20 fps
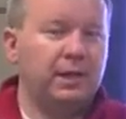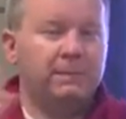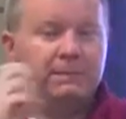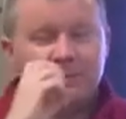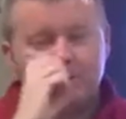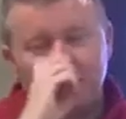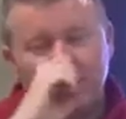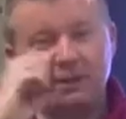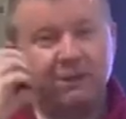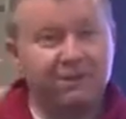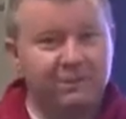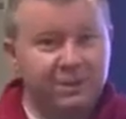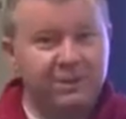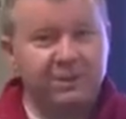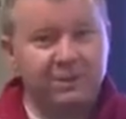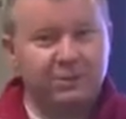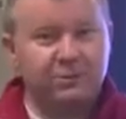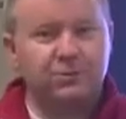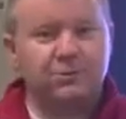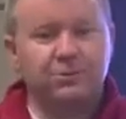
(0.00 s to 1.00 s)
It's not a
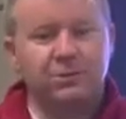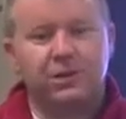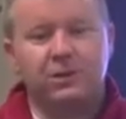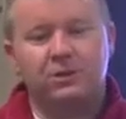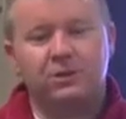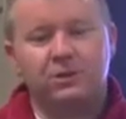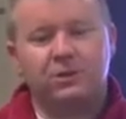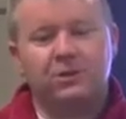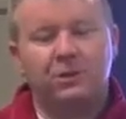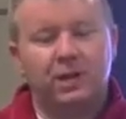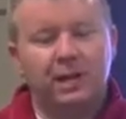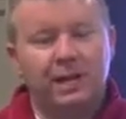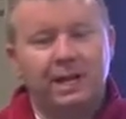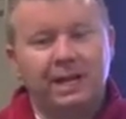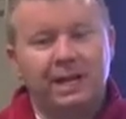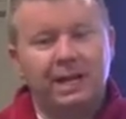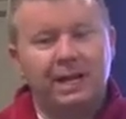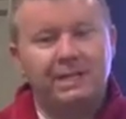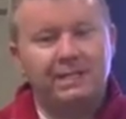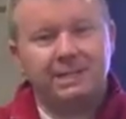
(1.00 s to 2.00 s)
physical structure.
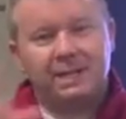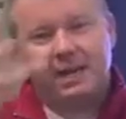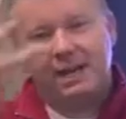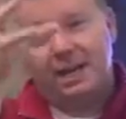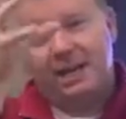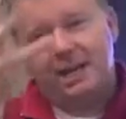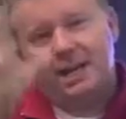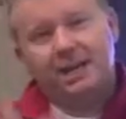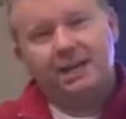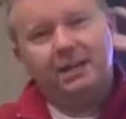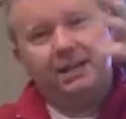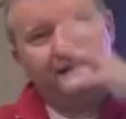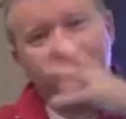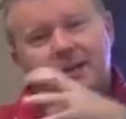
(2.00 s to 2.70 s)
It's a